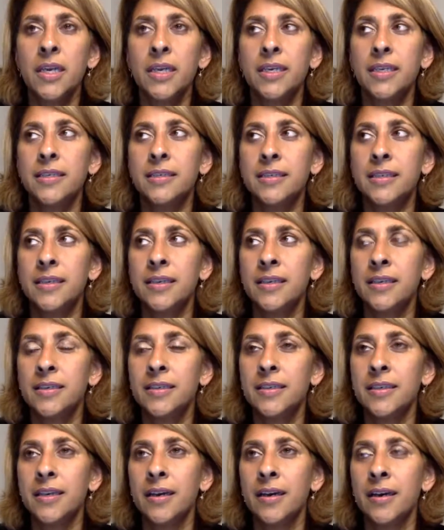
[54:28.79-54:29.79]
Is
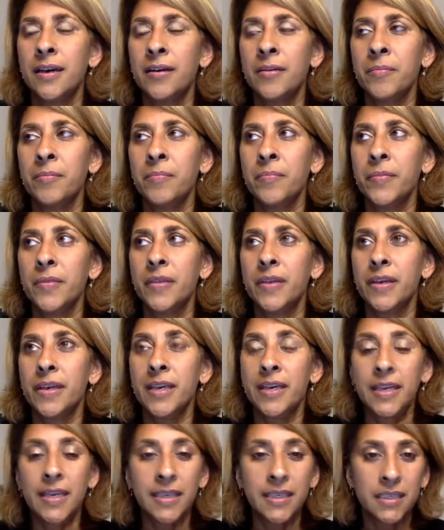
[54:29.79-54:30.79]
it the
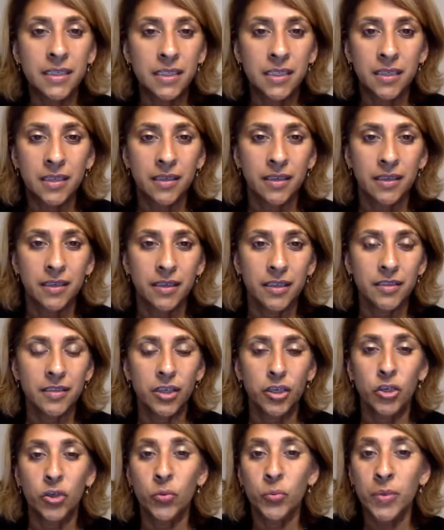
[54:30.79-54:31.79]
heat? Is
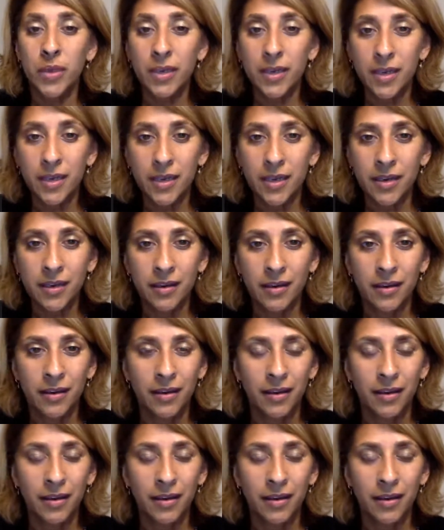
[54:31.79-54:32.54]
it humidity?